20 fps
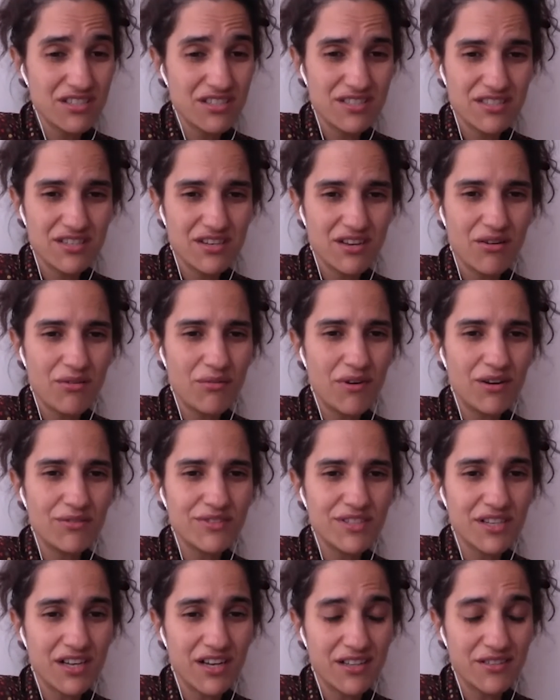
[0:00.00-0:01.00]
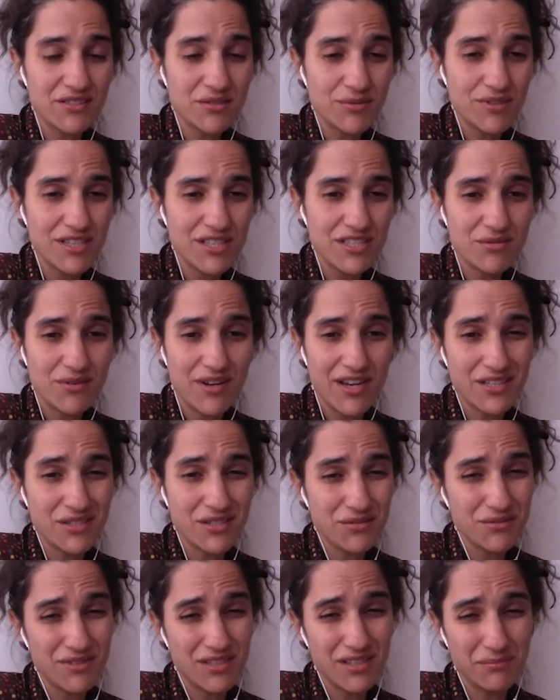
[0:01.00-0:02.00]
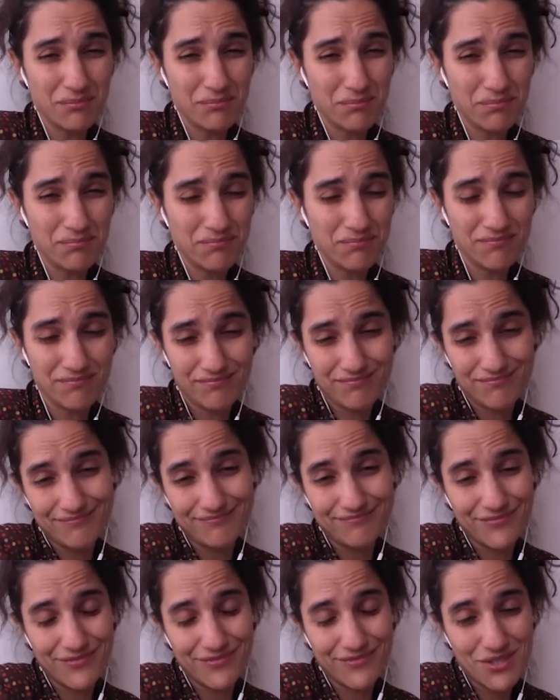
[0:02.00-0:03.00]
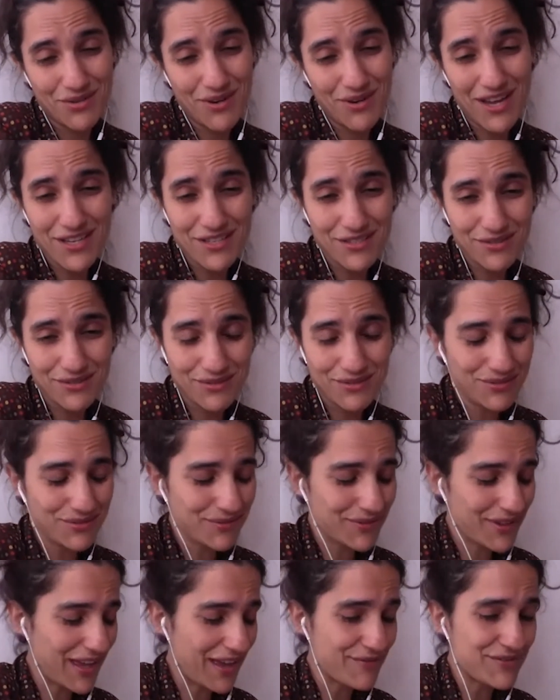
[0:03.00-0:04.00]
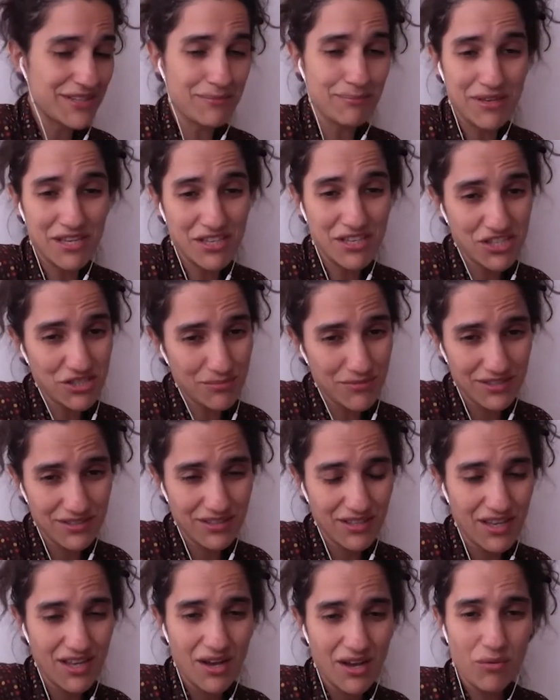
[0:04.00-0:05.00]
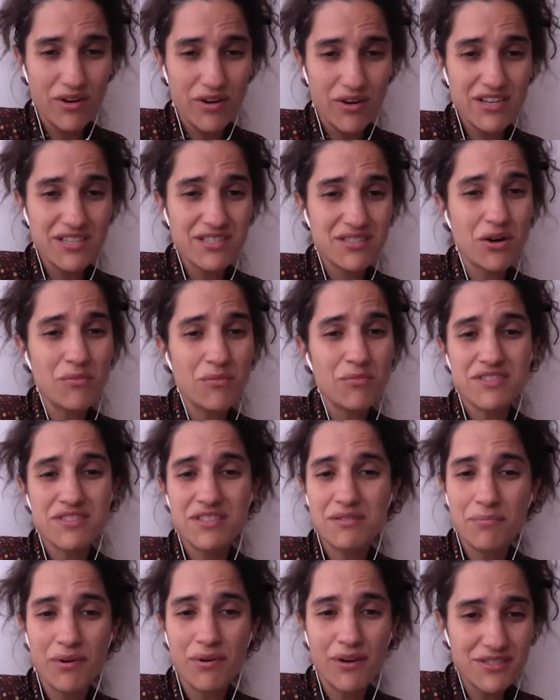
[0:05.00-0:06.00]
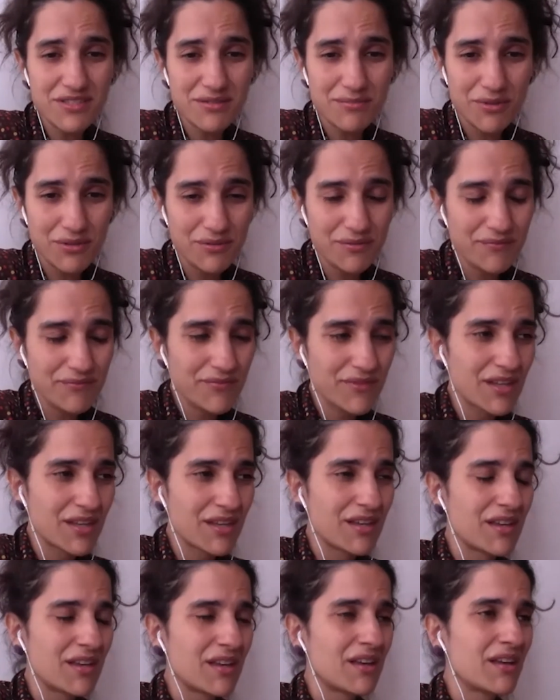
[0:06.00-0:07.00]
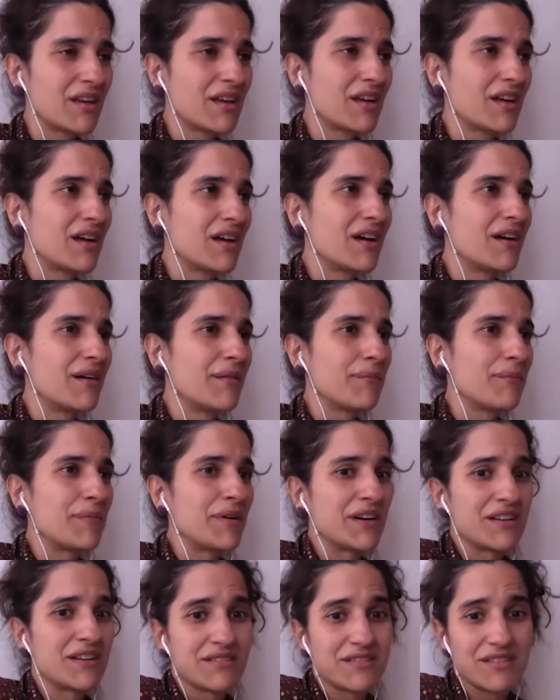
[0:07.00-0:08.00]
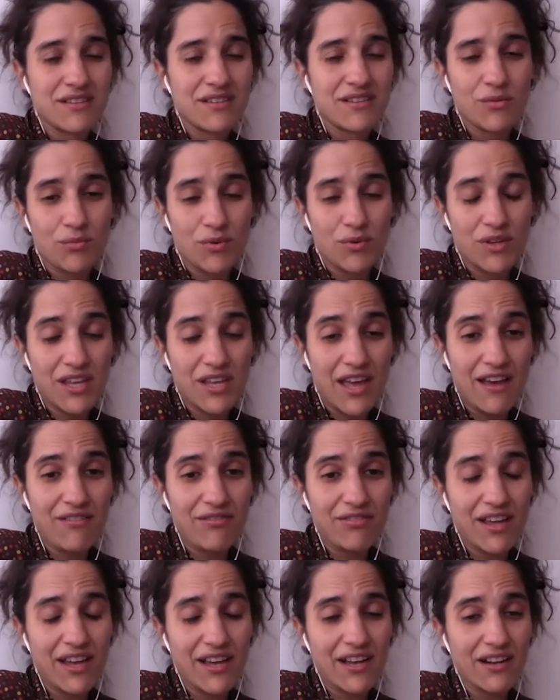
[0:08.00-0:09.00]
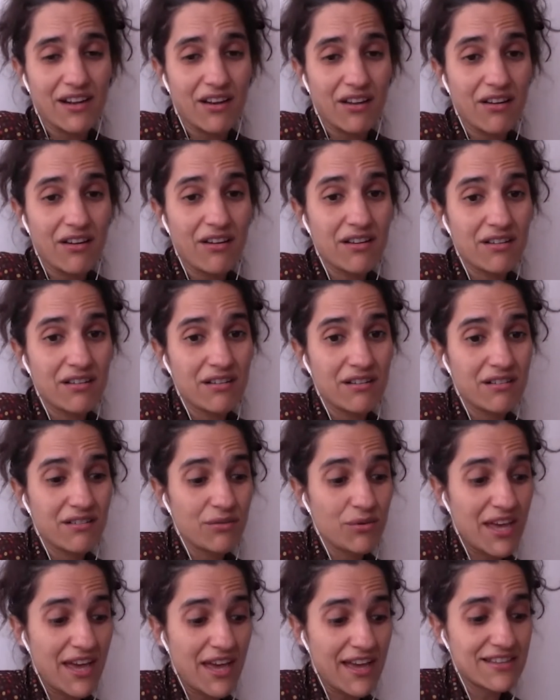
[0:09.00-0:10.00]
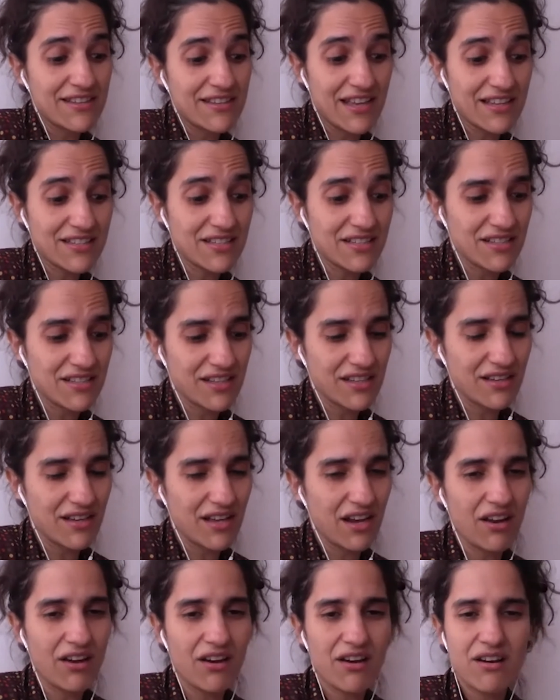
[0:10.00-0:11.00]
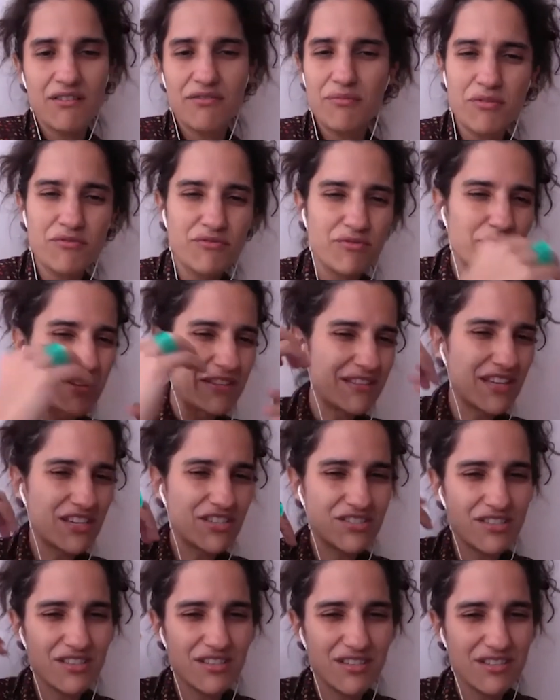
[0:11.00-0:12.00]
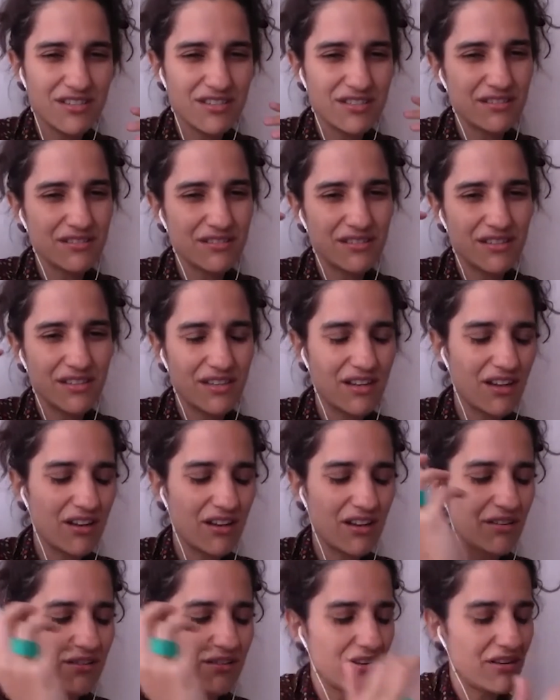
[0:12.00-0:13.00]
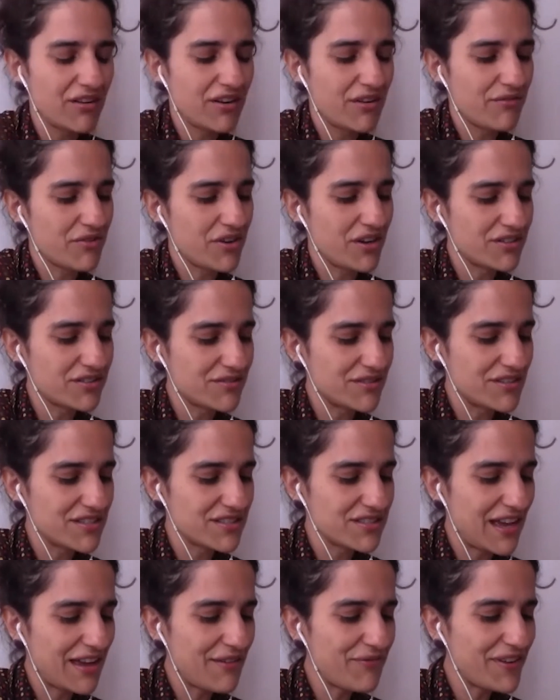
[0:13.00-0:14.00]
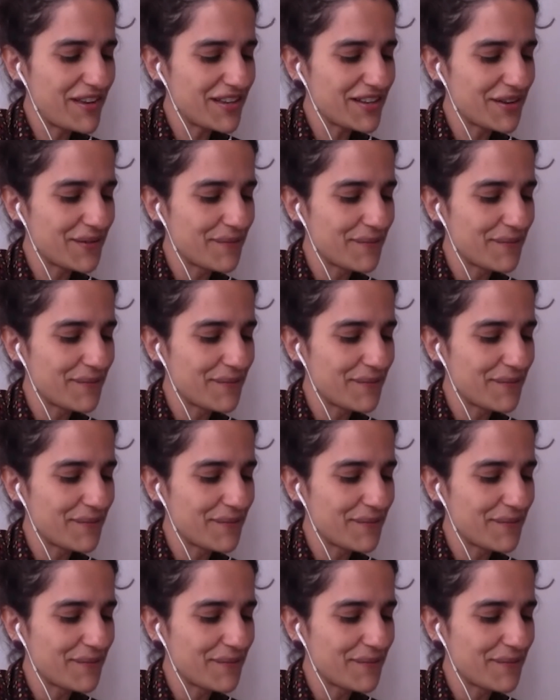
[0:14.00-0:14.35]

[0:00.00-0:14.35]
in all around the country trying to try to have the impeachment, what is almost impossible. But we have like we had yesterday a lot of movementations in a lot of countries. I think